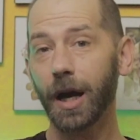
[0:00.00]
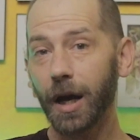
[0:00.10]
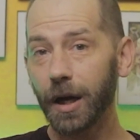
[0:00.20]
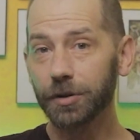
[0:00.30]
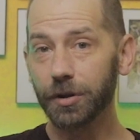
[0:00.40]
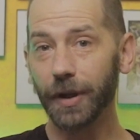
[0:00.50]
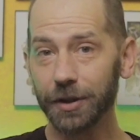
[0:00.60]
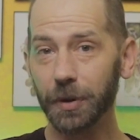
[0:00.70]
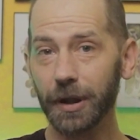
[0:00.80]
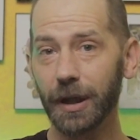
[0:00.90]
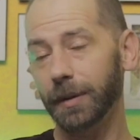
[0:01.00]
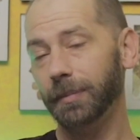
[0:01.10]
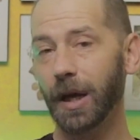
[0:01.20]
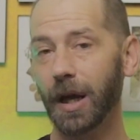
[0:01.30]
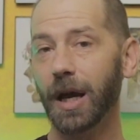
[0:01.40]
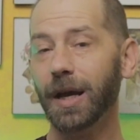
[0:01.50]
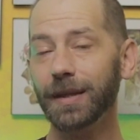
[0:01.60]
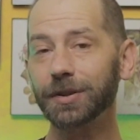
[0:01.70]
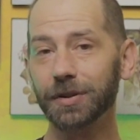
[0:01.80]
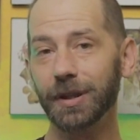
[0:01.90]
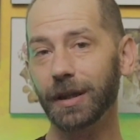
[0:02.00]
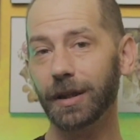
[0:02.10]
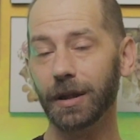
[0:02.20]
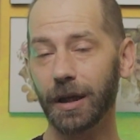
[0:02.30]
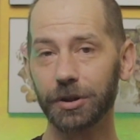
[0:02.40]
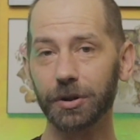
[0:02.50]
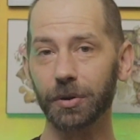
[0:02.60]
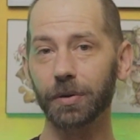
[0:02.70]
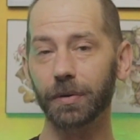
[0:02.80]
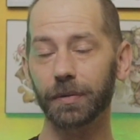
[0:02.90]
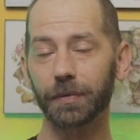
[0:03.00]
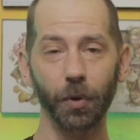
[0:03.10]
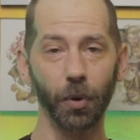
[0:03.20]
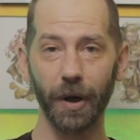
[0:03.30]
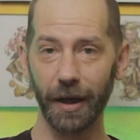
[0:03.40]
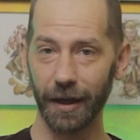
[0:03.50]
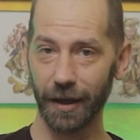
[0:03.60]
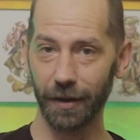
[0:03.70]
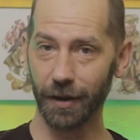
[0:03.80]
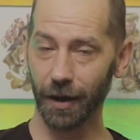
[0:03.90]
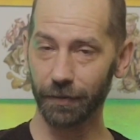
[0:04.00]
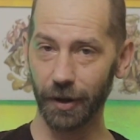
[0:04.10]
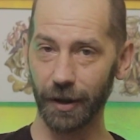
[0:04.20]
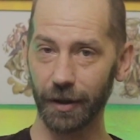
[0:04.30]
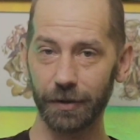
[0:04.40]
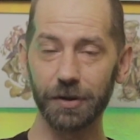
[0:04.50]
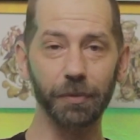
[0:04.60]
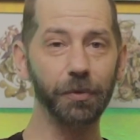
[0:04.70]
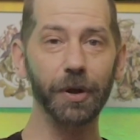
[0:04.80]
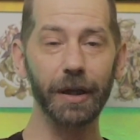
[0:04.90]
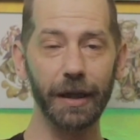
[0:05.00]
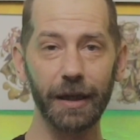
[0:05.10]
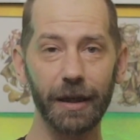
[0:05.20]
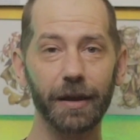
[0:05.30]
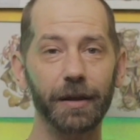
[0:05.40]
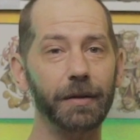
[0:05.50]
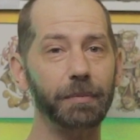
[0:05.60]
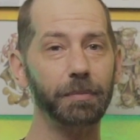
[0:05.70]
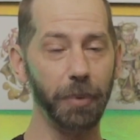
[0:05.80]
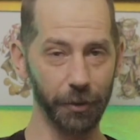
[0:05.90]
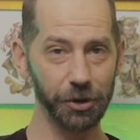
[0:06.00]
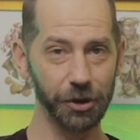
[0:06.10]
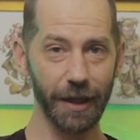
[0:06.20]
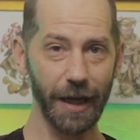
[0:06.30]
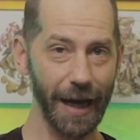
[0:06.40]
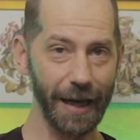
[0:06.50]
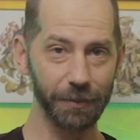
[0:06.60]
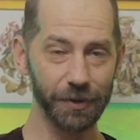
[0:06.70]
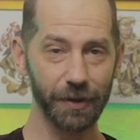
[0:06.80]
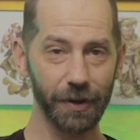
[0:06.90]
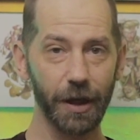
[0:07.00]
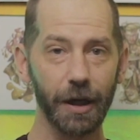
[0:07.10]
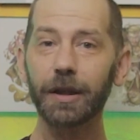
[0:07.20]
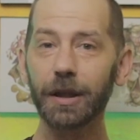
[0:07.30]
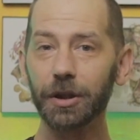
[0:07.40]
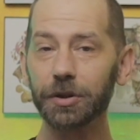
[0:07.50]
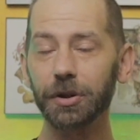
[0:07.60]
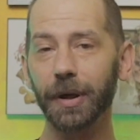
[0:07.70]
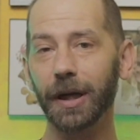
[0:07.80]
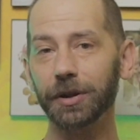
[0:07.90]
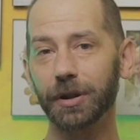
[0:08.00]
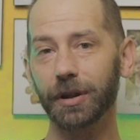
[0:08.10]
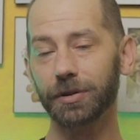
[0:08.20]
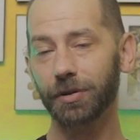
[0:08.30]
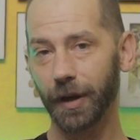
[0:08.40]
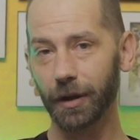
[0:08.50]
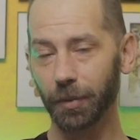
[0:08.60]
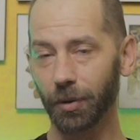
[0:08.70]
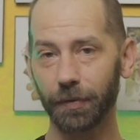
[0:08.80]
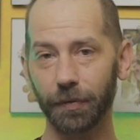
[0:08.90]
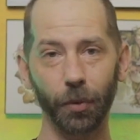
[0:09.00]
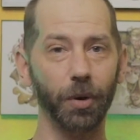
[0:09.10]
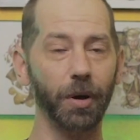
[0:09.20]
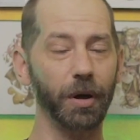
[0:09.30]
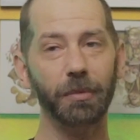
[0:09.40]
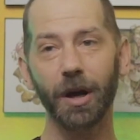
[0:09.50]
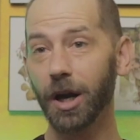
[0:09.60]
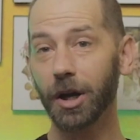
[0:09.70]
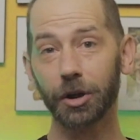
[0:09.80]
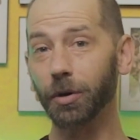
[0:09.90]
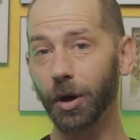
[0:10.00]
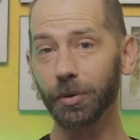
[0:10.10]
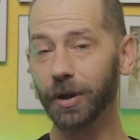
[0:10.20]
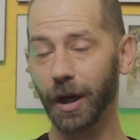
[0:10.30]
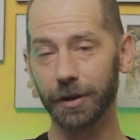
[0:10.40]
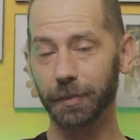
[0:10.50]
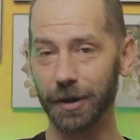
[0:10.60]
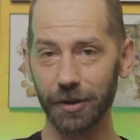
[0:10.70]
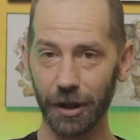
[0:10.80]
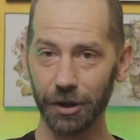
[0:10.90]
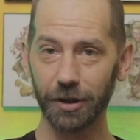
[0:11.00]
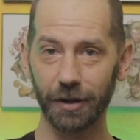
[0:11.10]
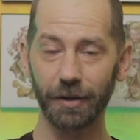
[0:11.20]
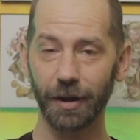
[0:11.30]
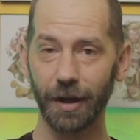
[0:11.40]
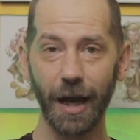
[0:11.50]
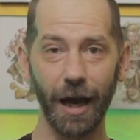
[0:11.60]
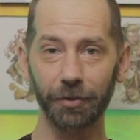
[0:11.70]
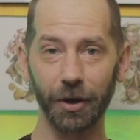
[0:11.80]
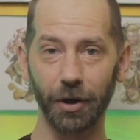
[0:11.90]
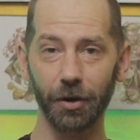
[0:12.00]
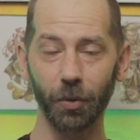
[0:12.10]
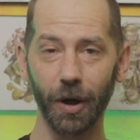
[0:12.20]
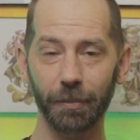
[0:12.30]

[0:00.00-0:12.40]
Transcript: So that's really it. This is the initial foray into covering some Free League publishing games. The Year Zero engine is available for your own customization out there on the web.